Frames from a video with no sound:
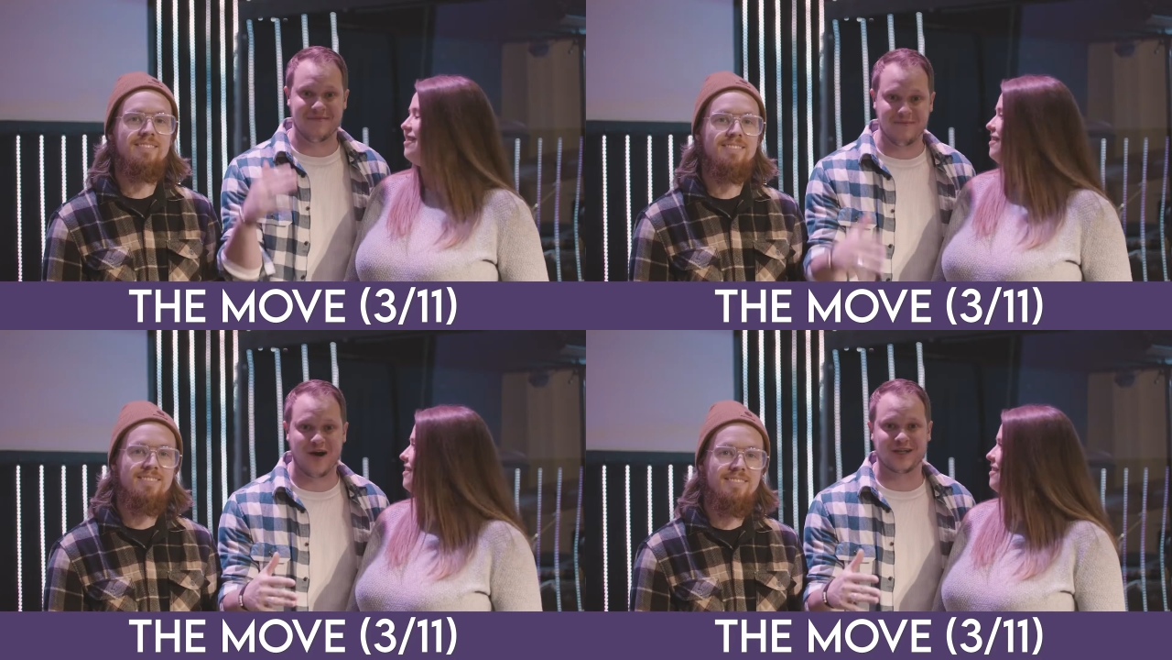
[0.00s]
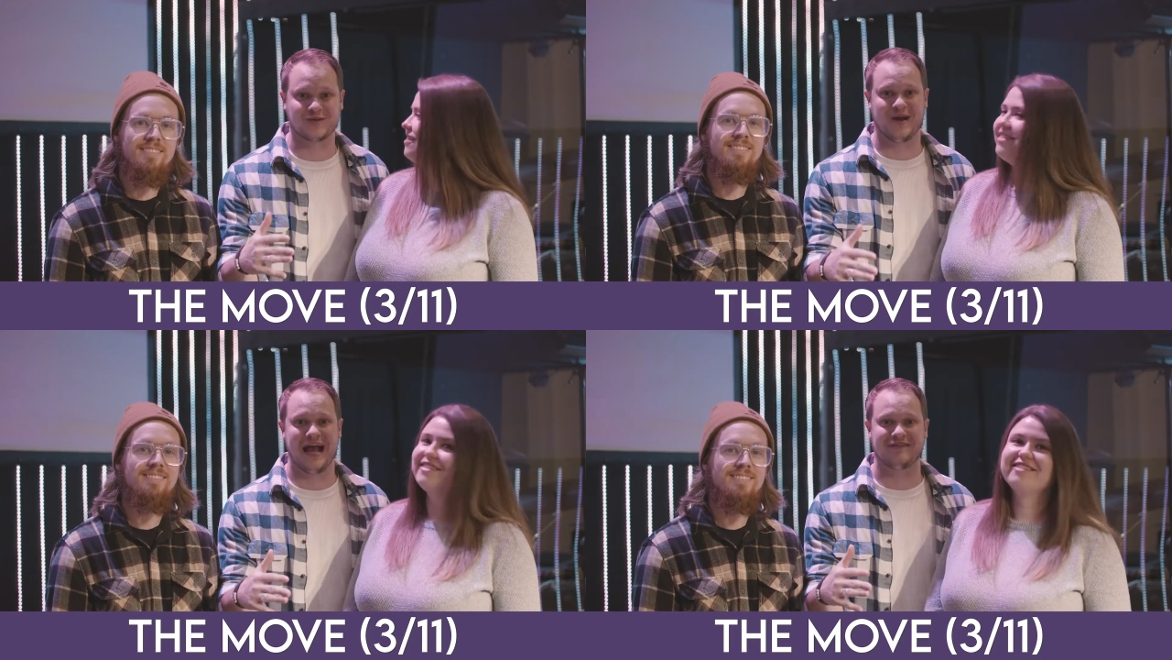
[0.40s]
Speaker 1: in
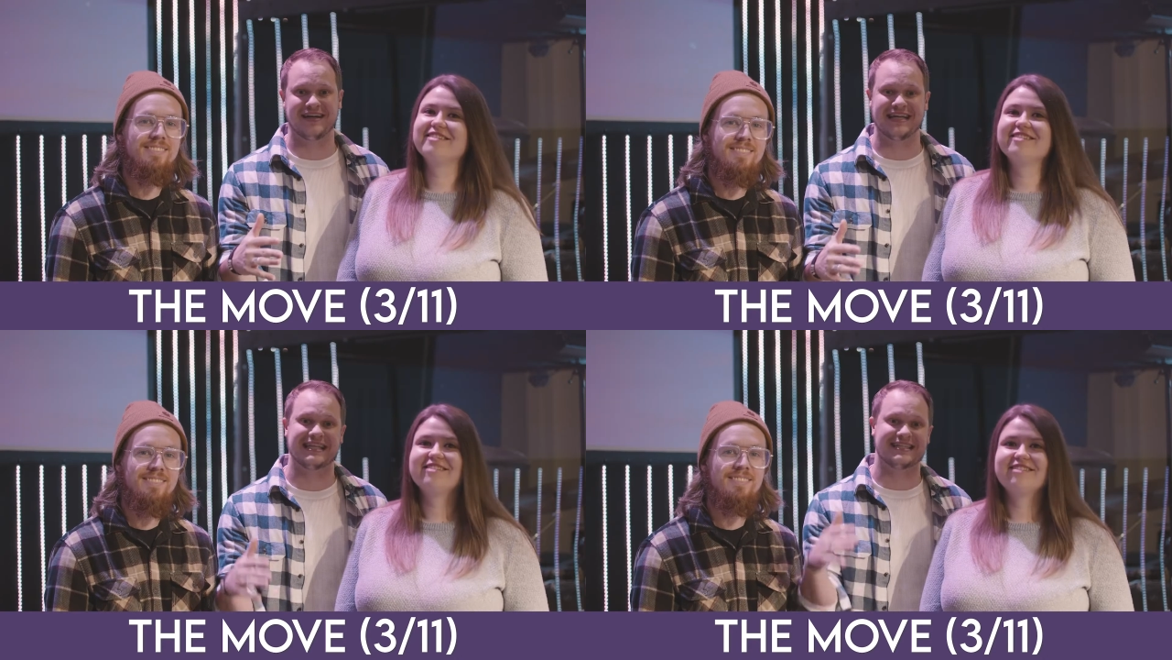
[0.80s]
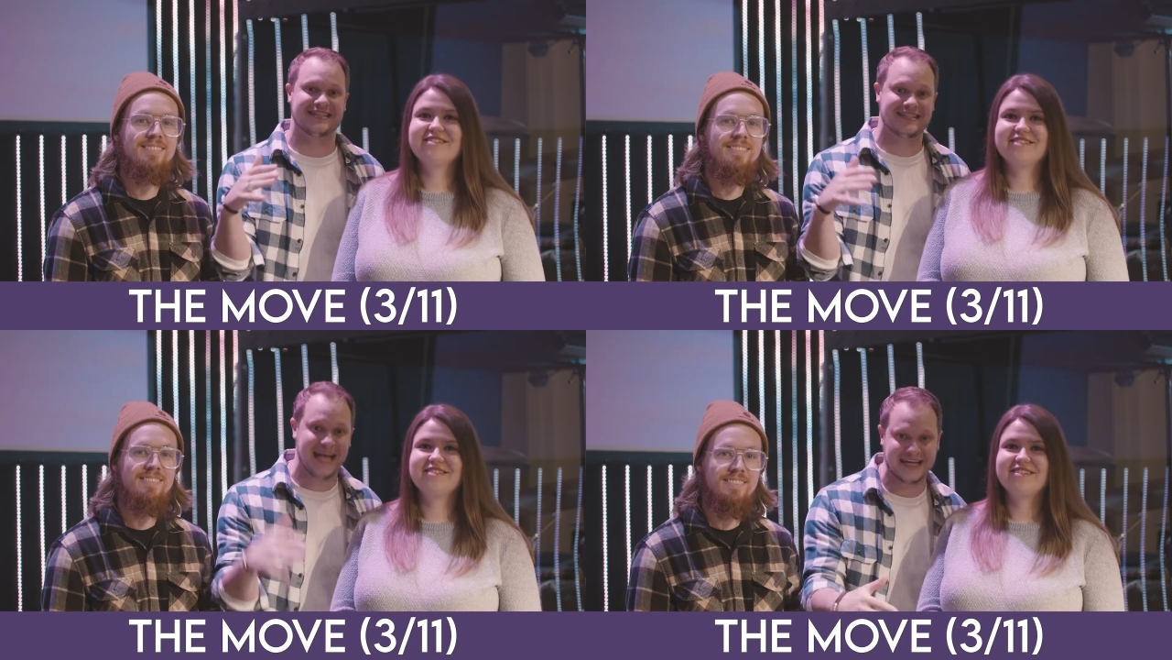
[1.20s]
March, we're having it the
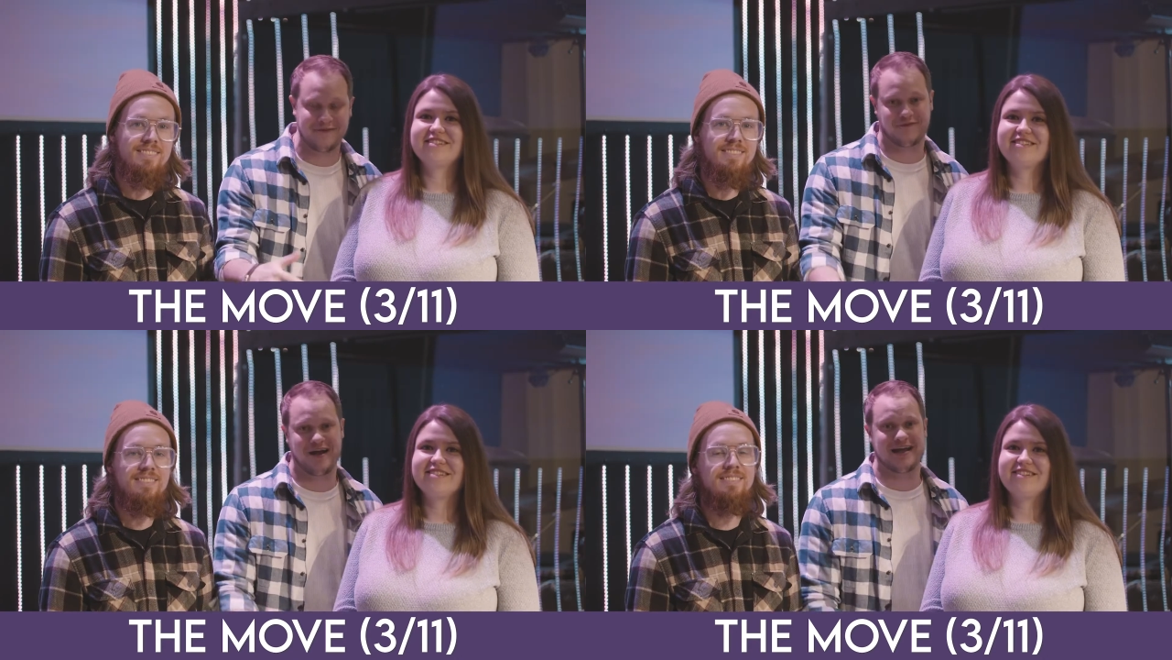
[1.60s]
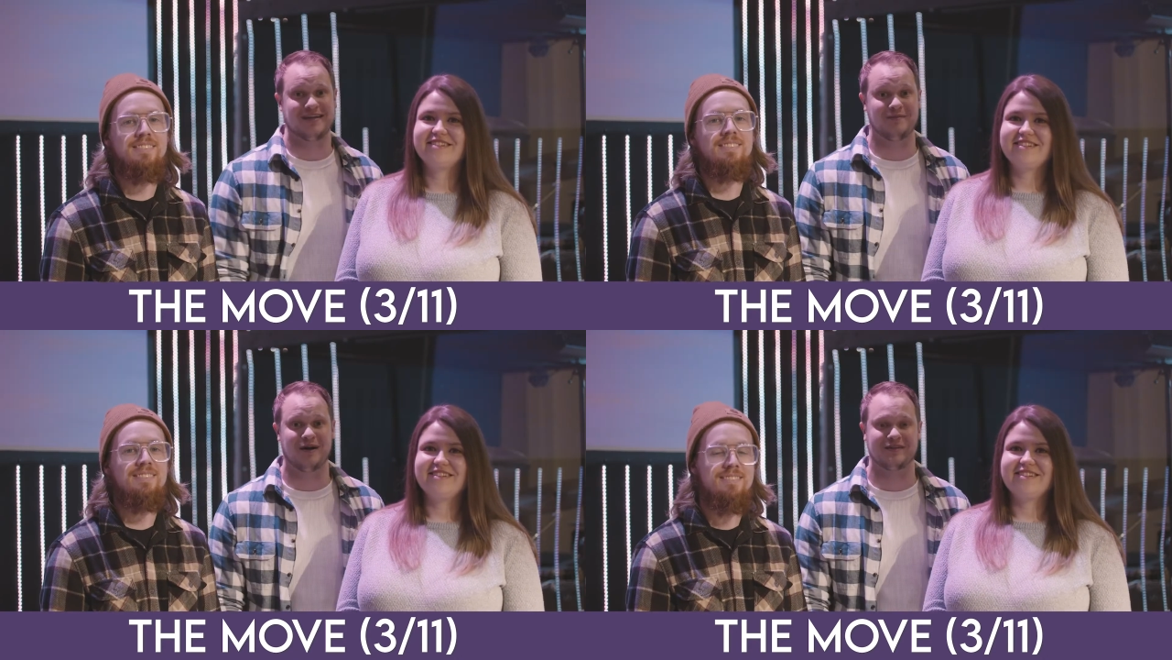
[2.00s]
second Friday
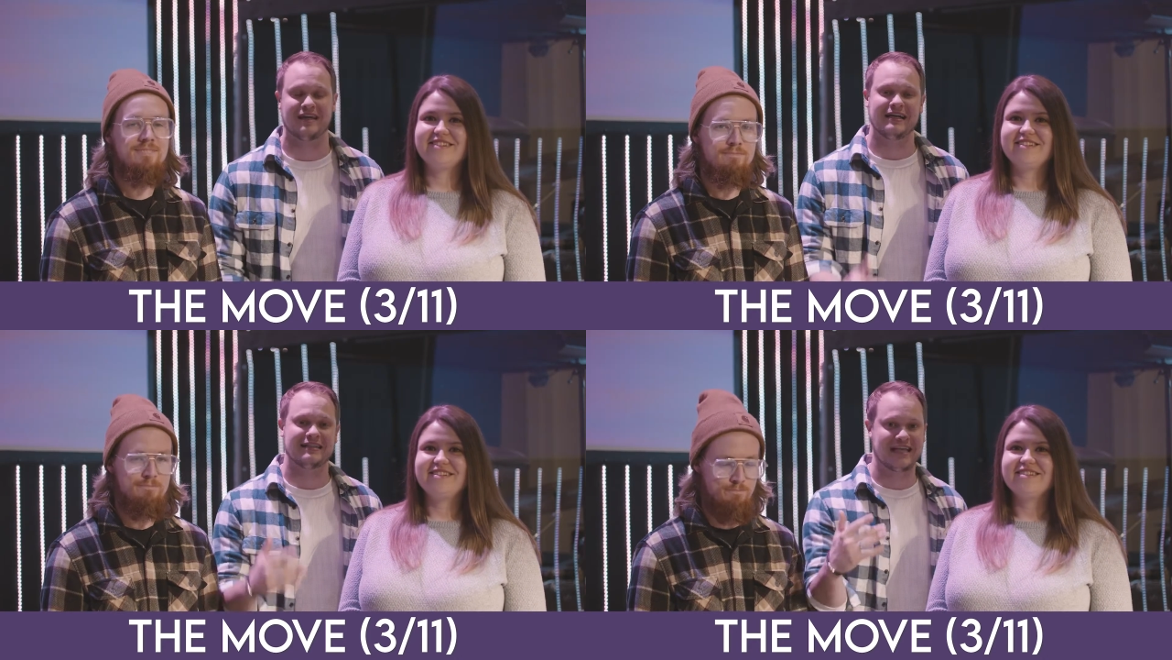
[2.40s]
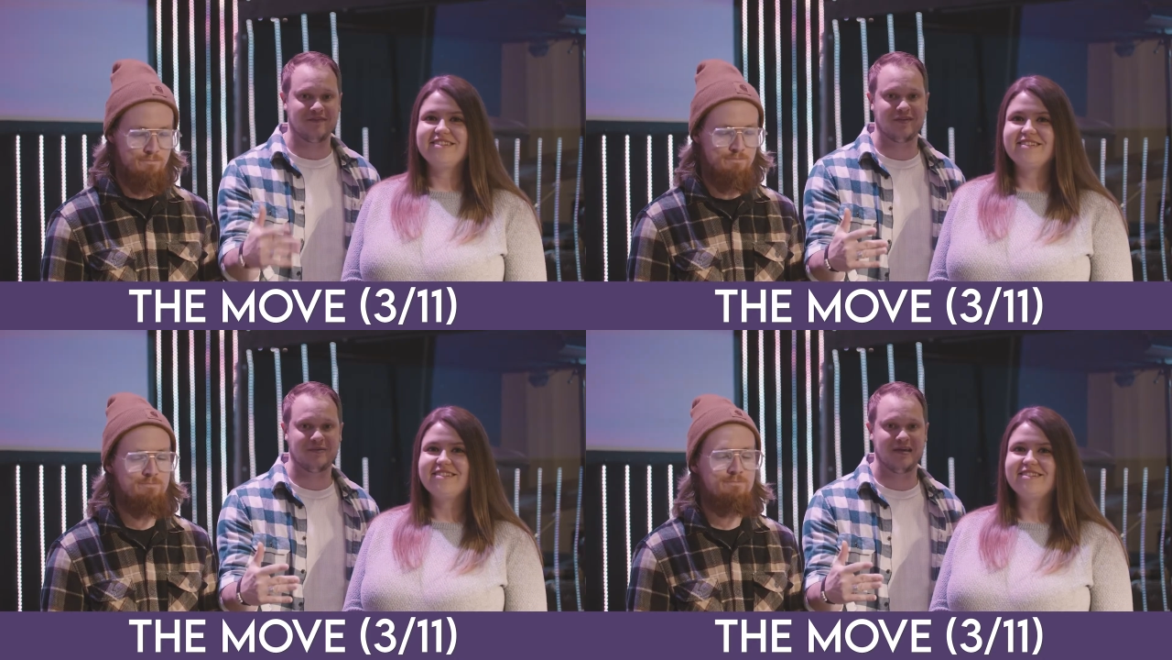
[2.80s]
of the month,
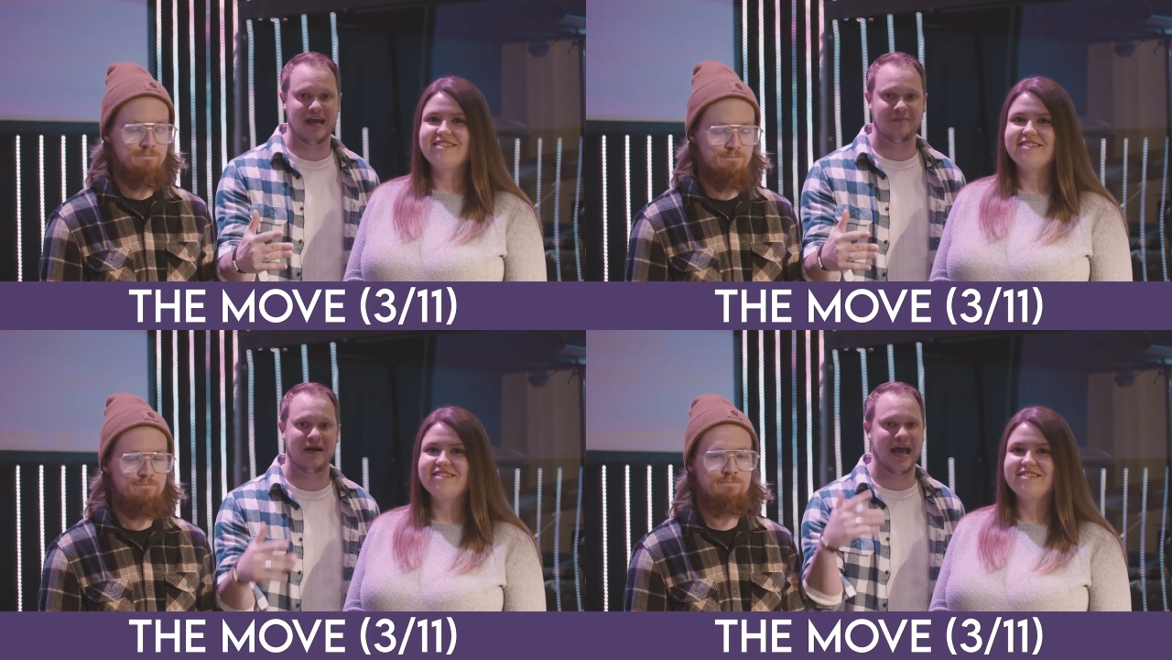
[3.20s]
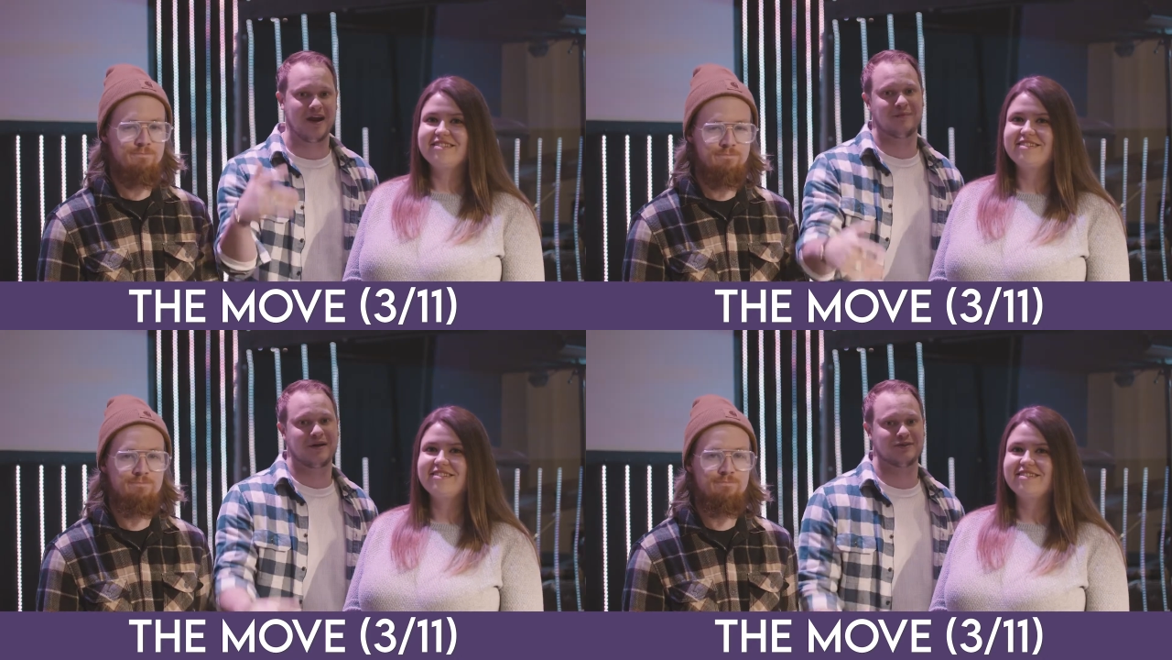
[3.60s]
7 p.m. at
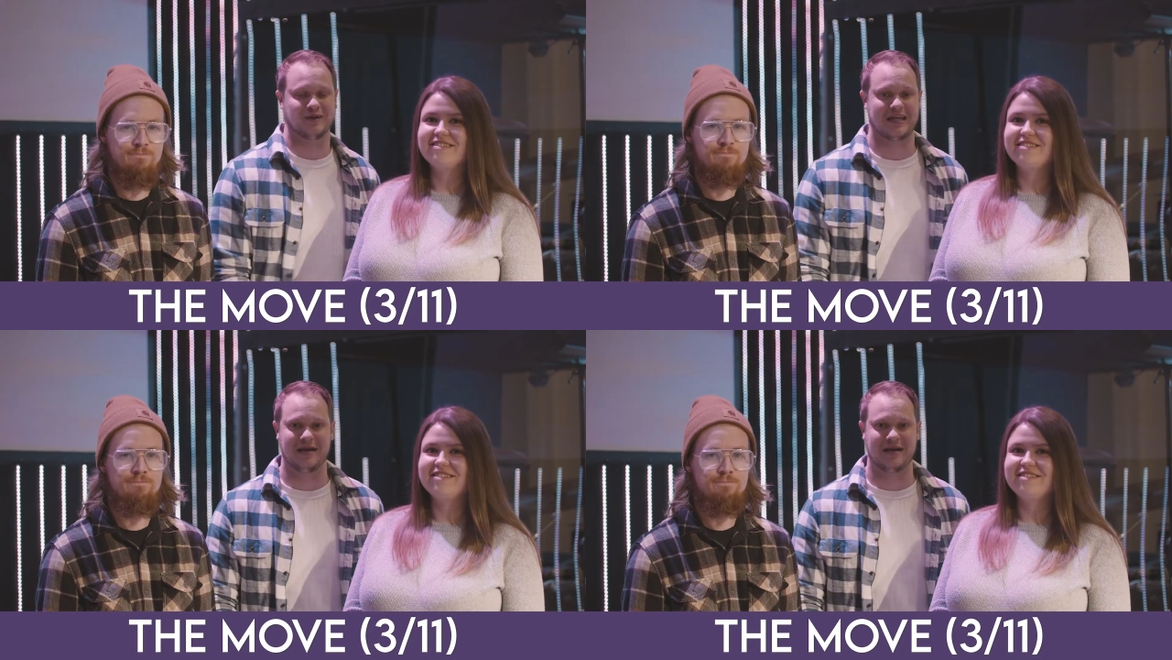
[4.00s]
our Brunswick